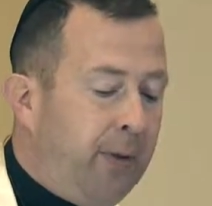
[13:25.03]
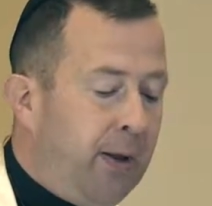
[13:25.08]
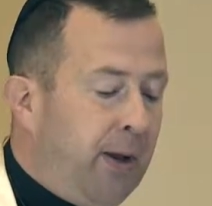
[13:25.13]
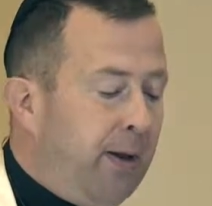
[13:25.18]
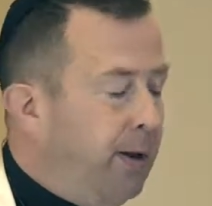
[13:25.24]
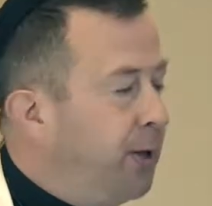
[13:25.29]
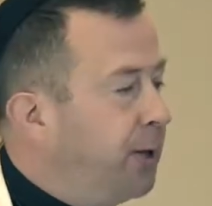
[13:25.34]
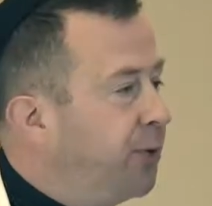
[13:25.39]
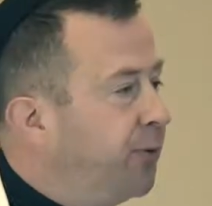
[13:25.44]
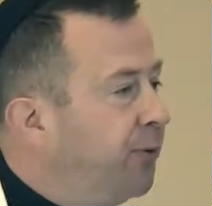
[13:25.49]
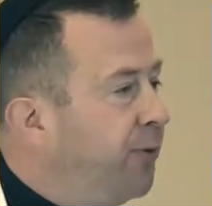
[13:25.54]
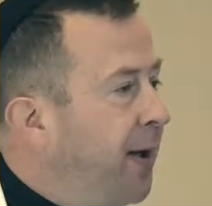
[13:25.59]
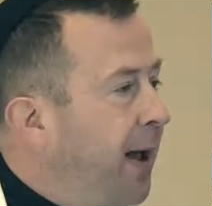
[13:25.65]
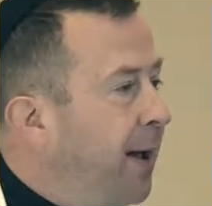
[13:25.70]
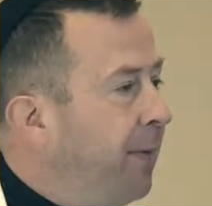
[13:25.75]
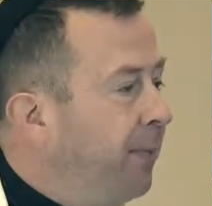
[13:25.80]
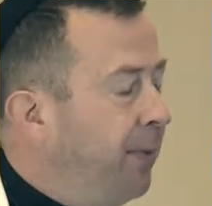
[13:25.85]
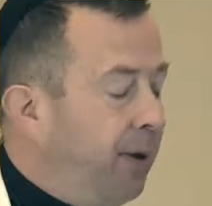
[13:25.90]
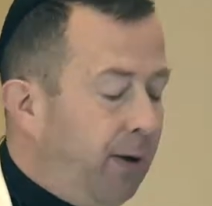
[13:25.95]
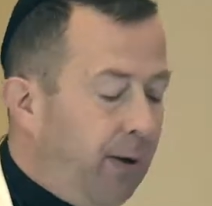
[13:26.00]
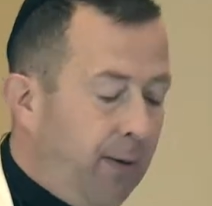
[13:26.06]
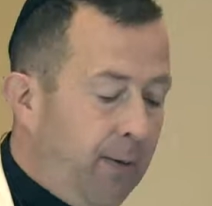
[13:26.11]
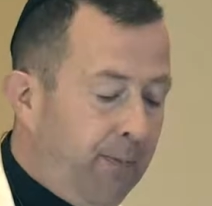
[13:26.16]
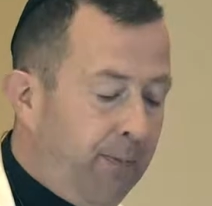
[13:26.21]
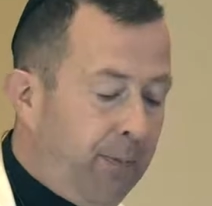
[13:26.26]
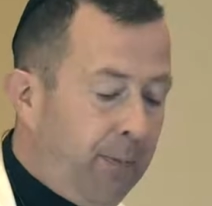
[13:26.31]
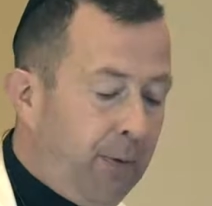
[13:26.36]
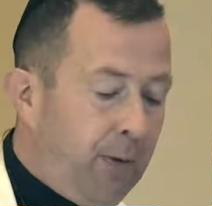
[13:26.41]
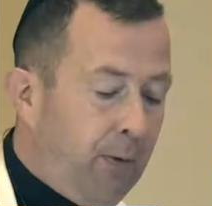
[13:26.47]
And each
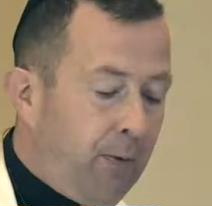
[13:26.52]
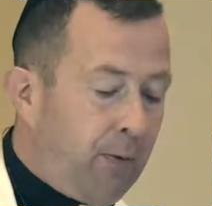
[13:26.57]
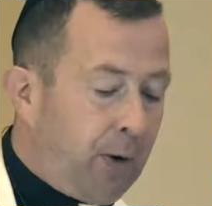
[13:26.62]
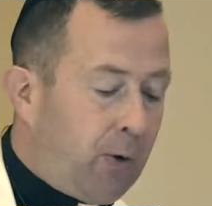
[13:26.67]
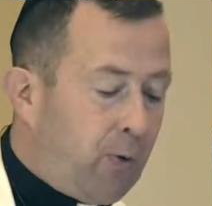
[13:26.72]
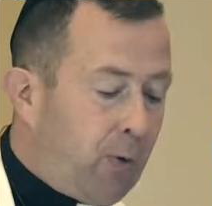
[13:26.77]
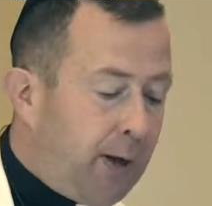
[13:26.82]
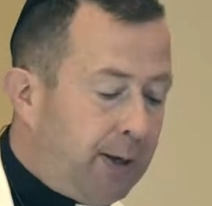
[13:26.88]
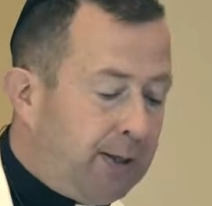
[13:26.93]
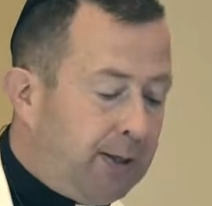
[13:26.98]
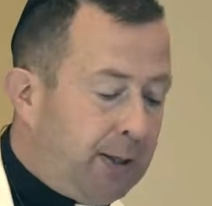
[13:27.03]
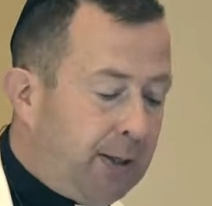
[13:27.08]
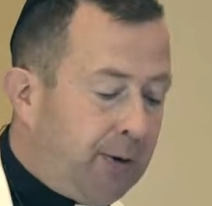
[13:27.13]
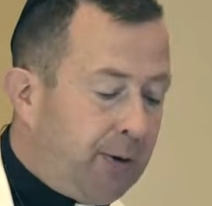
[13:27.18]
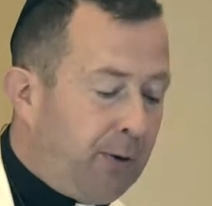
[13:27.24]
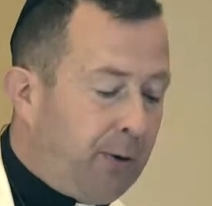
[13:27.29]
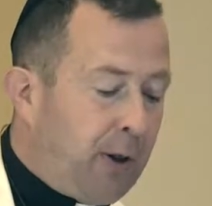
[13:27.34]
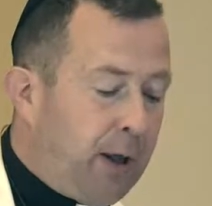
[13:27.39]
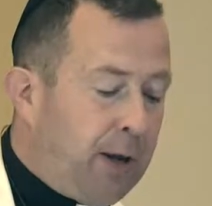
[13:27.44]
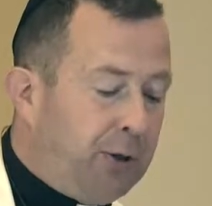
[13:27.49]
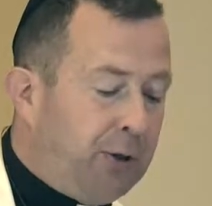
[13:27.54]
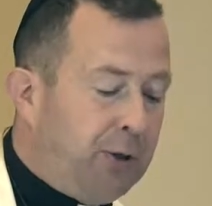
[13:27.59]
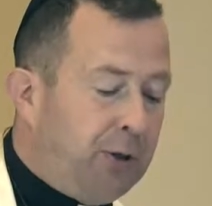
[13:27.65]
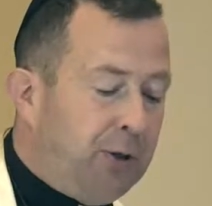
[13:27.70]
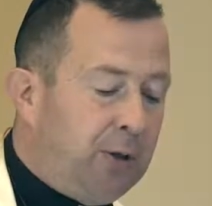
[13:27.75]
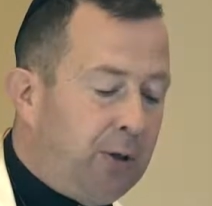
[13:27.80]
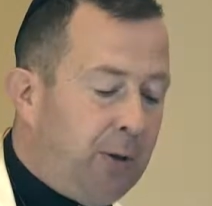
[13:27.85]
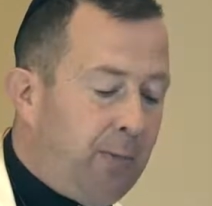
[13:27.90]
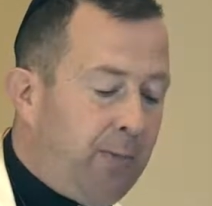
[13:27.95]
family requested their
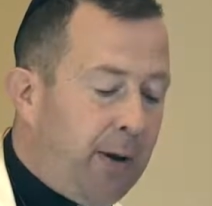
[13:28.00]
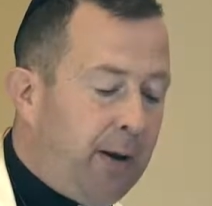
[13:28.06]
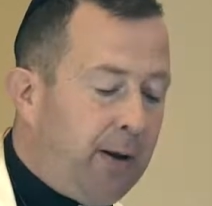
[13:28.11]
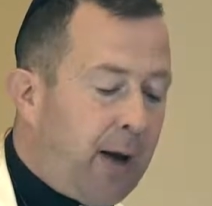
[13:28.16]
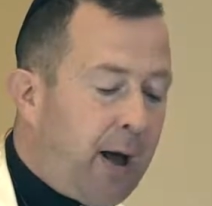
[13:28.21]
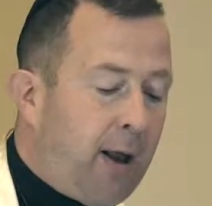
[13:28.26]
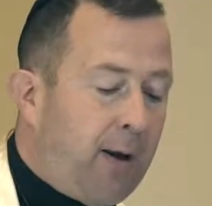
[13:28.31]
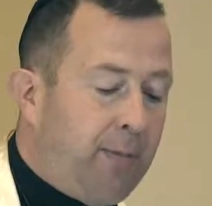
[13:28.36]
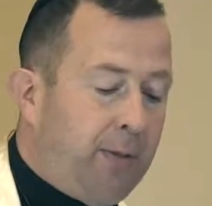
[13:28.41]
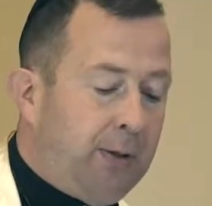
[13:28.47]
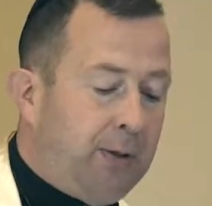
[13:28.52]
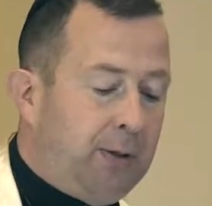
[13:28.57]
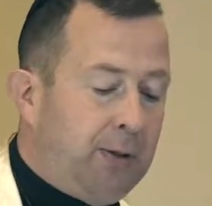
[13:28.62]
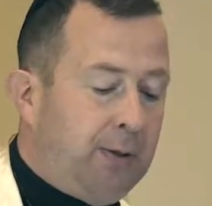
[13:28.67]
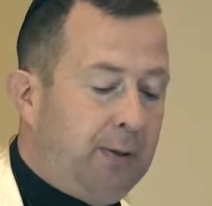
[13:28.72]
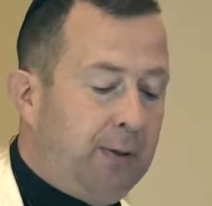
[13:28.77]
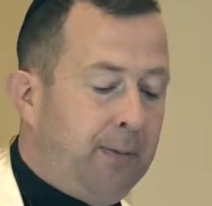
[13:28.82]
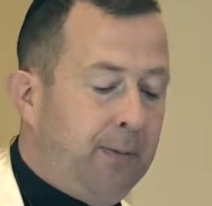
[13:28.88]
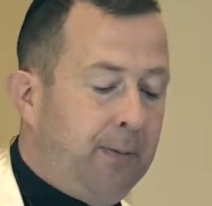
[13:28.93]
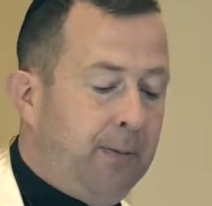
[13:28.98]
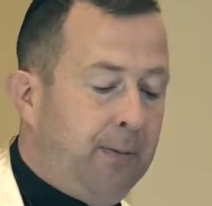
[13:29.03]
donations be anonymous.